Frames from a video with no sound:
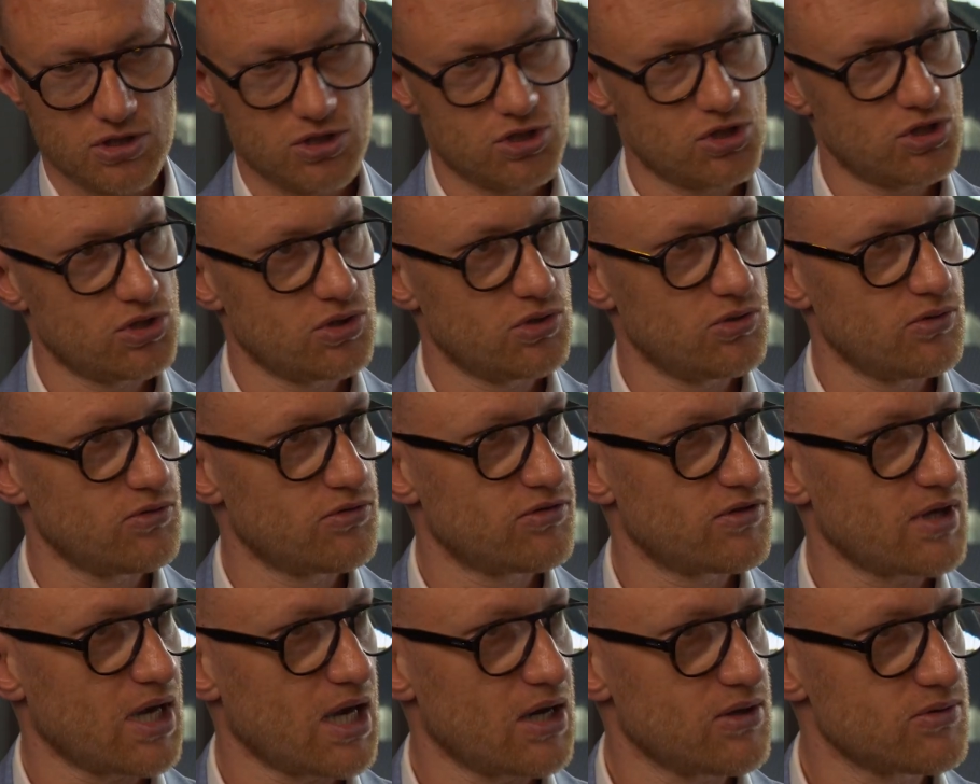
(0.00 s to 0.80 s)

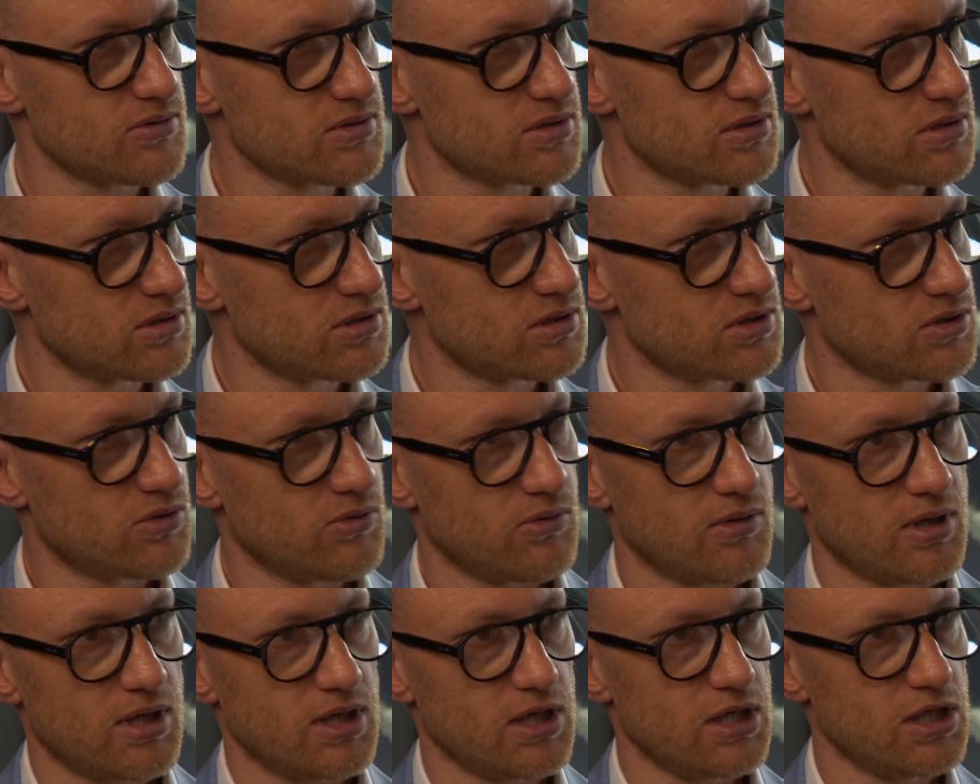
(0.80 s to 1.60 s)

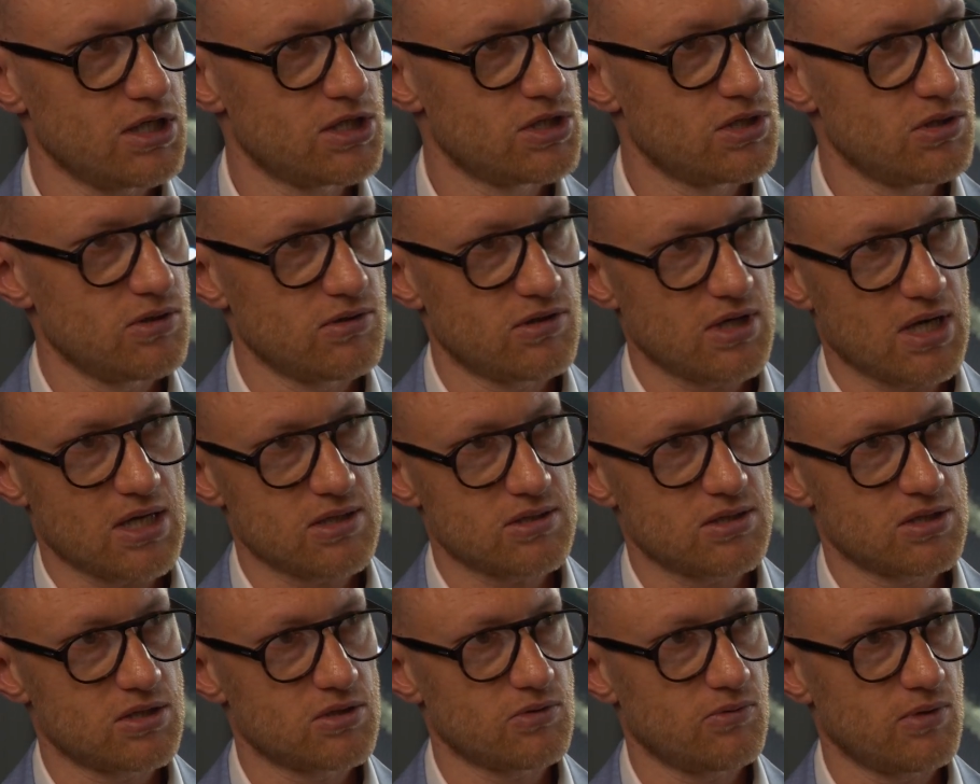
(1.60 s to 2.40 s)
2020,
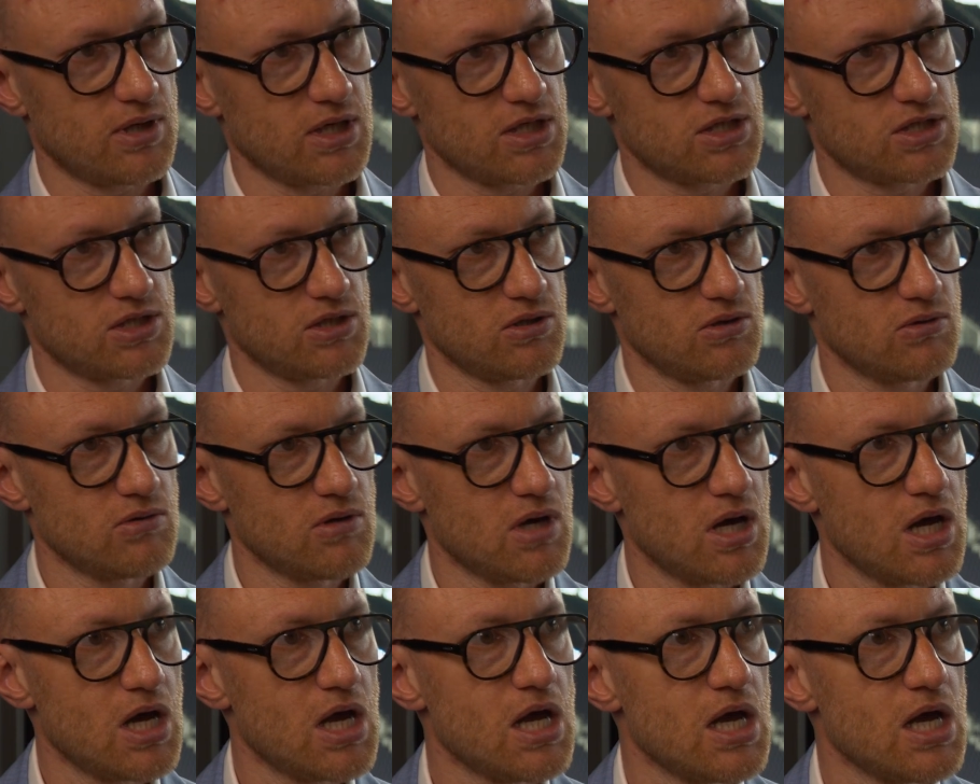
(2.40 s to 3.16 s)
2022,